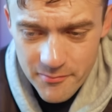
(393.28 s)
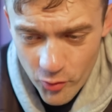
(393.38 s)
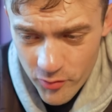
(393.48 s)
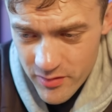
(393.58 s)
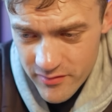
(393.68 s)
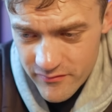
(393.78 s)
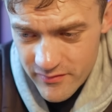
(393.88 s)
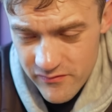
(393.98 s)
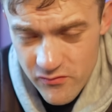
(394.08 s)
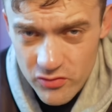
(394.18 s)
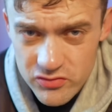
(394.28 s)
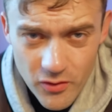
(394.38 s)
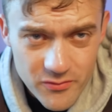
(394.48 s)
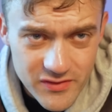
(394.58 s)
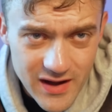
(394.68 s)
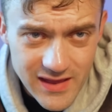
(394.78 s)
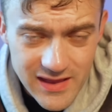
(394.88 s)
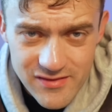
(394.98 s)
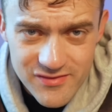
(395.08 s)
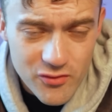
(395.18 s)
Bournemouth, if you've got Dom
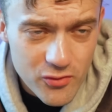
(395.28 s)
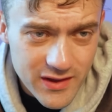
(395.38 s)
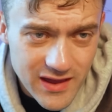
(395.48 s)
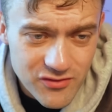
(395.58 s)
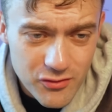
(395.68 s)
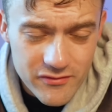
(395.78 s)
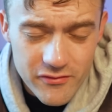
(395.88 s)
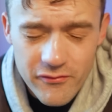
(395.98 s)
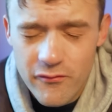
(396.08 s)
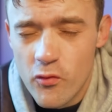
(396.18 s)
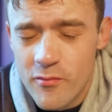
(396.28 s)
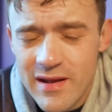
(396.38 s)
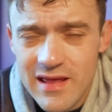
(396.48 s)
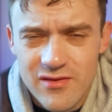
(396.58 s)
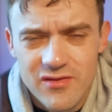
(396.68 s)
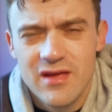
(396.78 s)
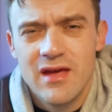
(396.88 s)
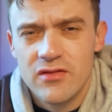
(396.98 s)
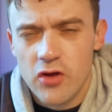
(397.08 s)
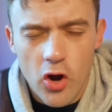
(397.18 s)
Solanke scoring against you after four minutes,
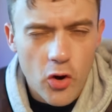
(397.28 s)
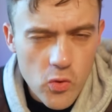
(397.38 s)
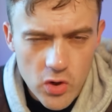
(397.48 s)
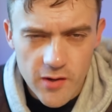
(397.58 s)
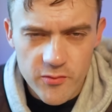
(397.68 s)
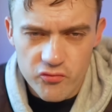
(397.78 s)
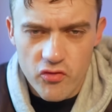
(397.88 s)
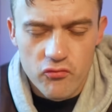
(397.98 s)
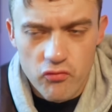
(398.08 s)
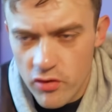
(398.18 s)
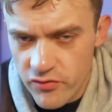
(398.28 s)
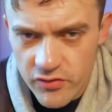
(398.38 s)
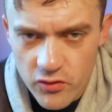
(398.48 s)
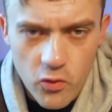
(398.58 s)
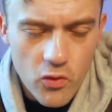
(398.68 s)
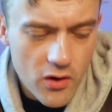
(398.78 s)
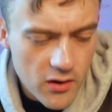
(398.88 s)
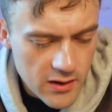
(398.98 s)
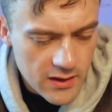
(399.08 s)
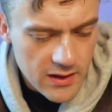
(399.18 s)
the whole club is rot rotten to the core.
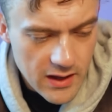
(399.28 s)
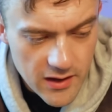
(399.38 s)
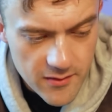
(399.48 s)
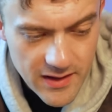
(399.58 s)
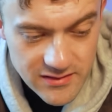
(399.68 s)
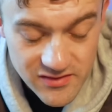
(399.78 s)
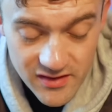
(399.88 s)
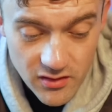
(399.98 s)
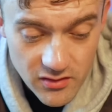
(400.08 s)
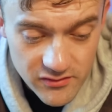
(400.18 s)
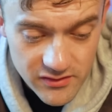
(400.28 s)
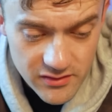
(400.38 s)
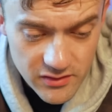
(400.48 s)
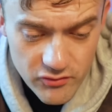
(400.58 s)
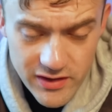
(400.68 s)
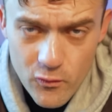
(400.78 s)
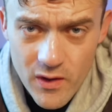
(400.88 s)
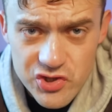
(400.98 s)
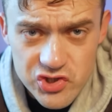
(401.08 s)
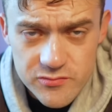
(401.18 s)
Um, and Ten Hag is in a really
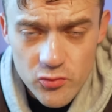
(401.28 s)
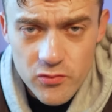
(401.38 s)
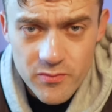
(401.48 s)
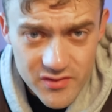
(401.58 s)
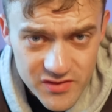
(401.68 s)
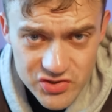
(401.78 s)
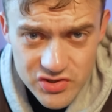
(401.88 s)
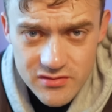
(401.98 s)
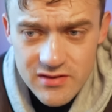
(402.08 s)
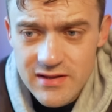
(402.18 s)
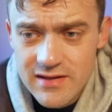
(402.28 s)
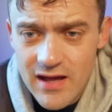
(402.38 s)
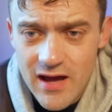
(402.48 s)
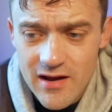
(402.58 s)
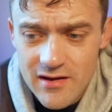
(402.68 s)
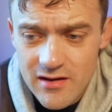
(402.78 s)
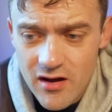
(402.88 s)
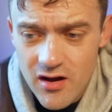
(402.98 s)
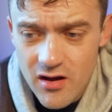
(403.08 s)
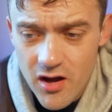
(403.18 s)
questionable position. Uh,
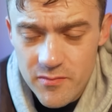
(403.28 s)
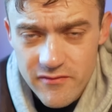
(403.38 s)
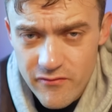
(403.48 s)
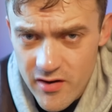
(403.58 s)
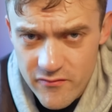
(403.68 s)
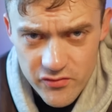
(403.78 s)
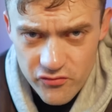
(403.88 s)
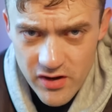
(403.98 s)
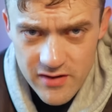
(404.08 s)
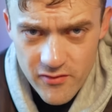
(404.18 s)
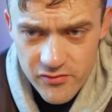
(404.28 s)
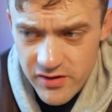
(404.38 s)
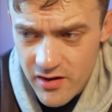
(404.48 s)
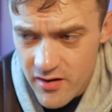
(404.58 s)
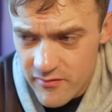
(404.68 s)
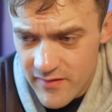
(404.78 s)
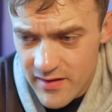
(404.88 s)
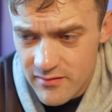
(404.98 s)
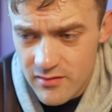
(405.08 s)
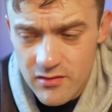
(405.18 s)
I'd be very frustrated if I was a United fan.